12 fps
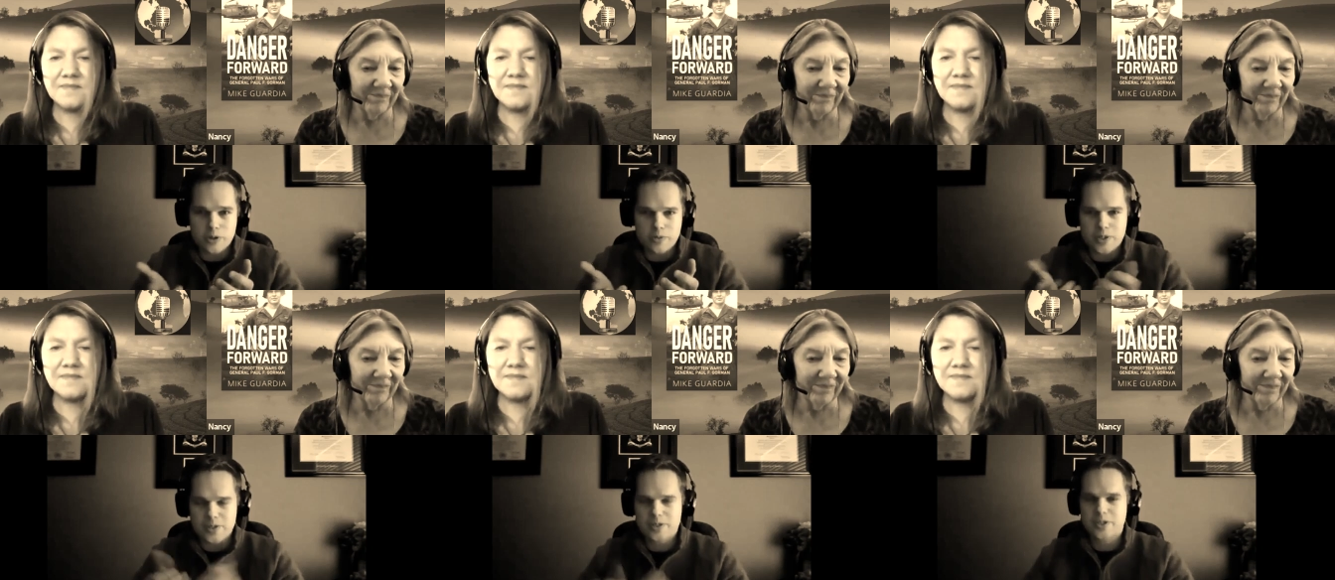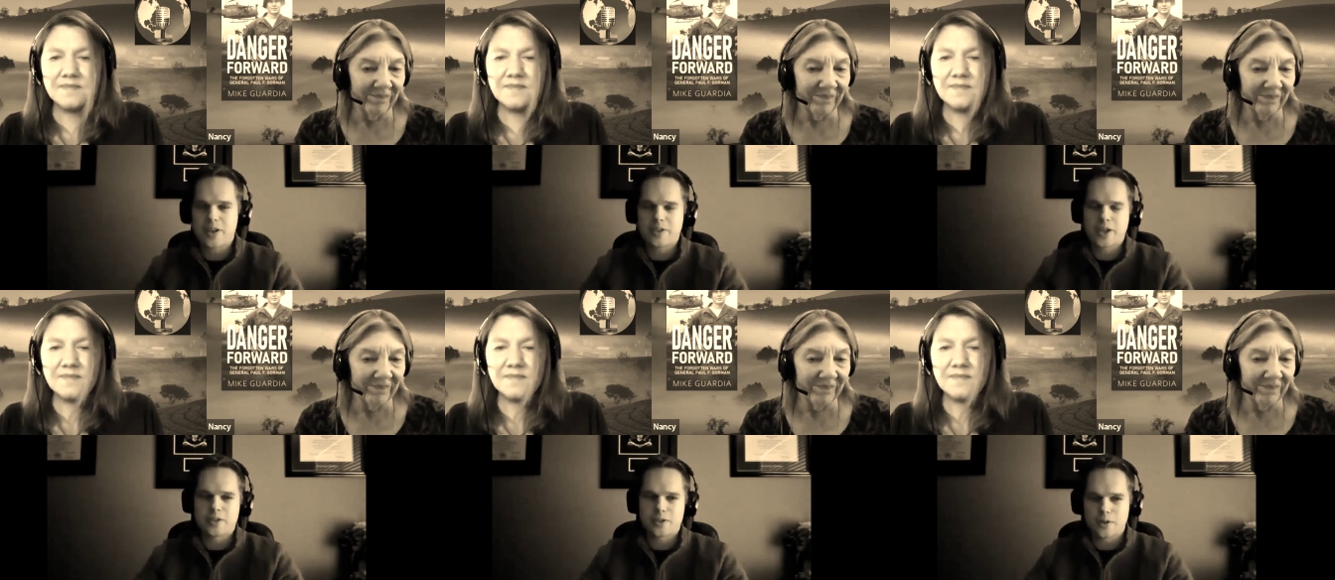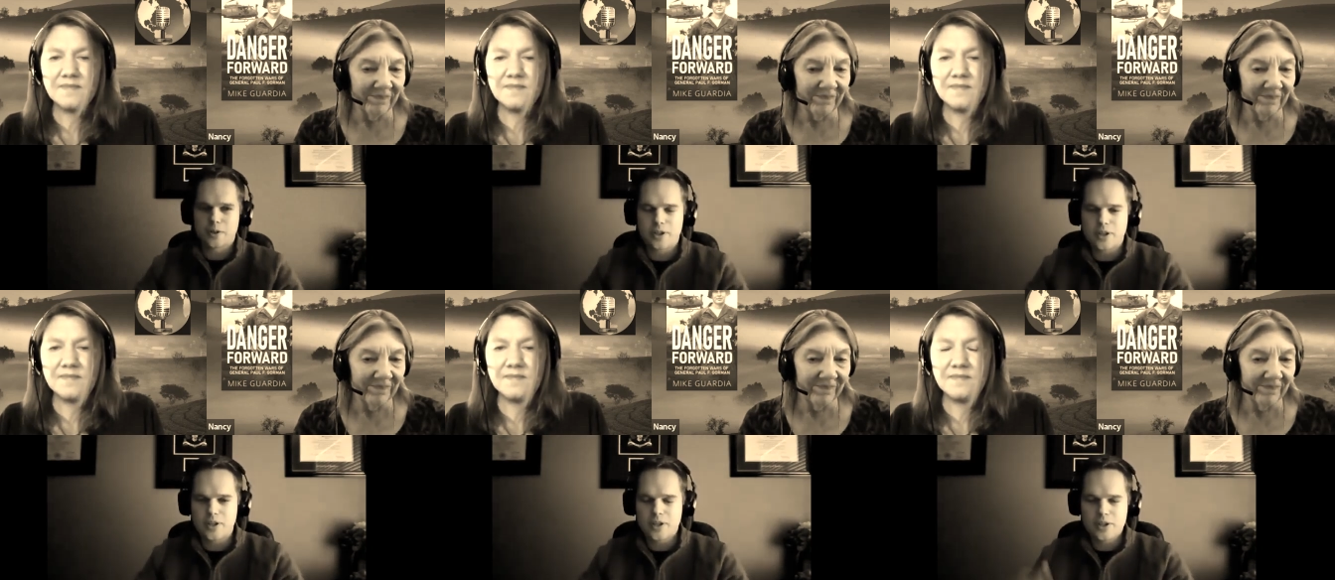Speaker 1: order to fit inside that
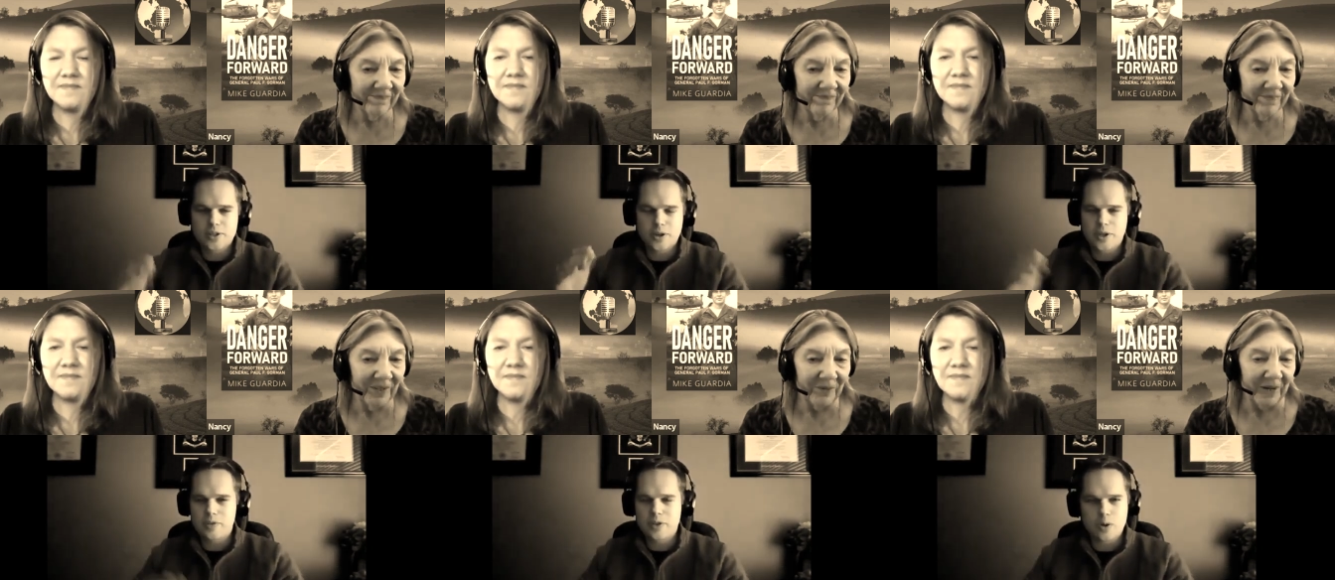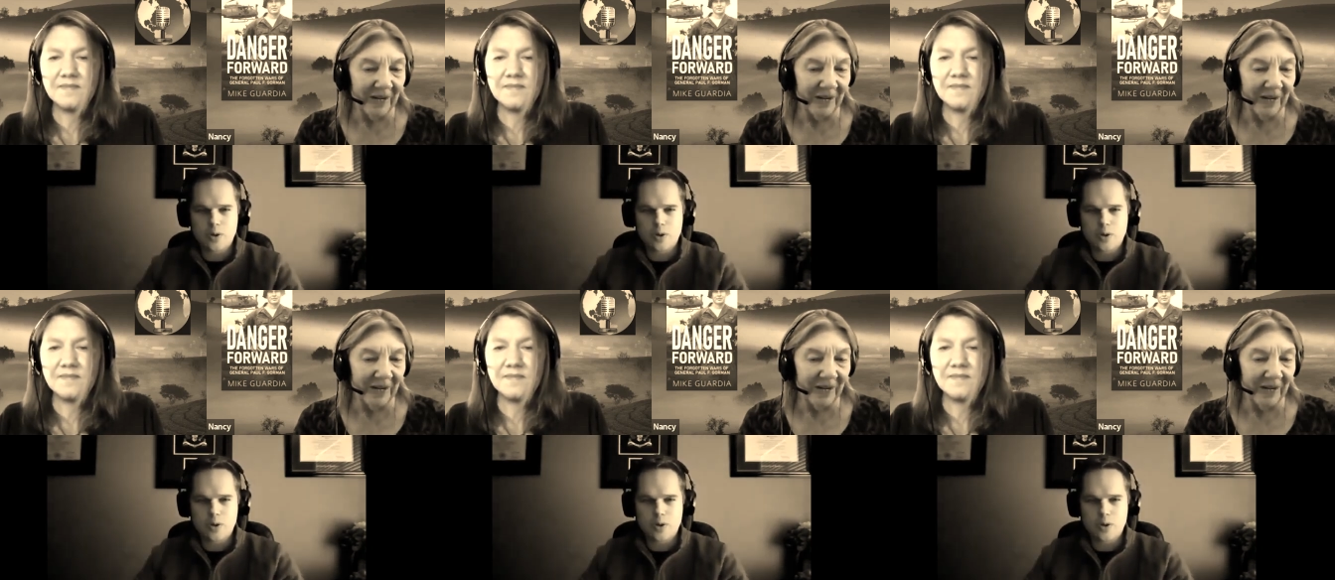turret. So even wow.